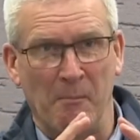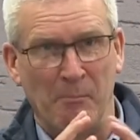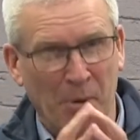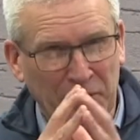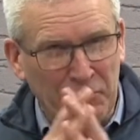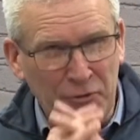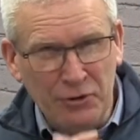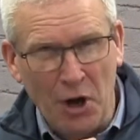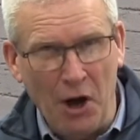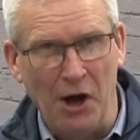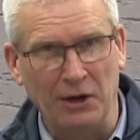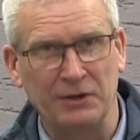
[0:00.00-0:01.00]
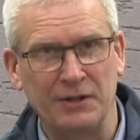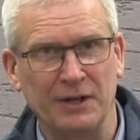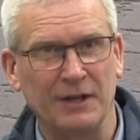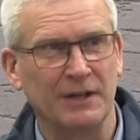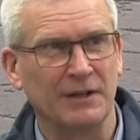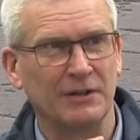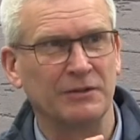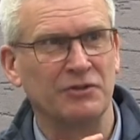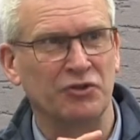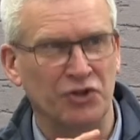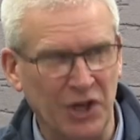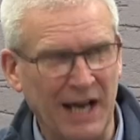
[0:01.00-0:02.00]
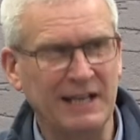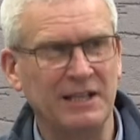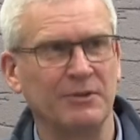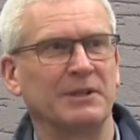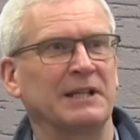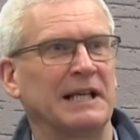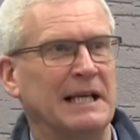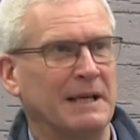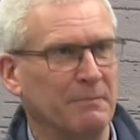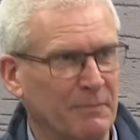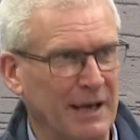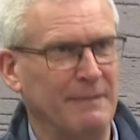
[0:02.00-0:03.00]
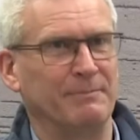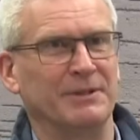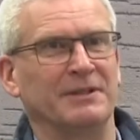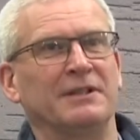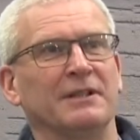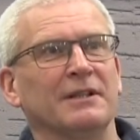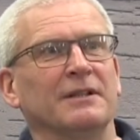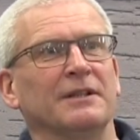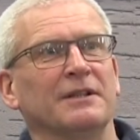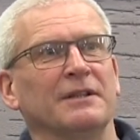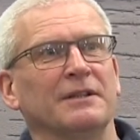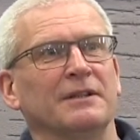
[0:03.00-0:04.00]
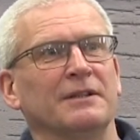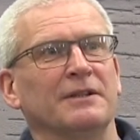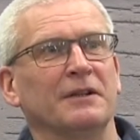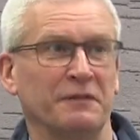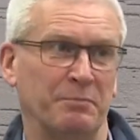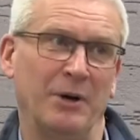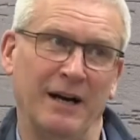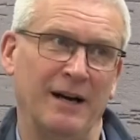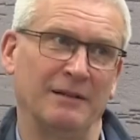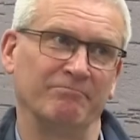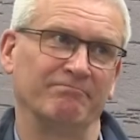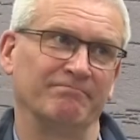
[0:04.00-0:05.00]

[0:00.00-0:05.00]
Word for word: but not genuinely people of prayer?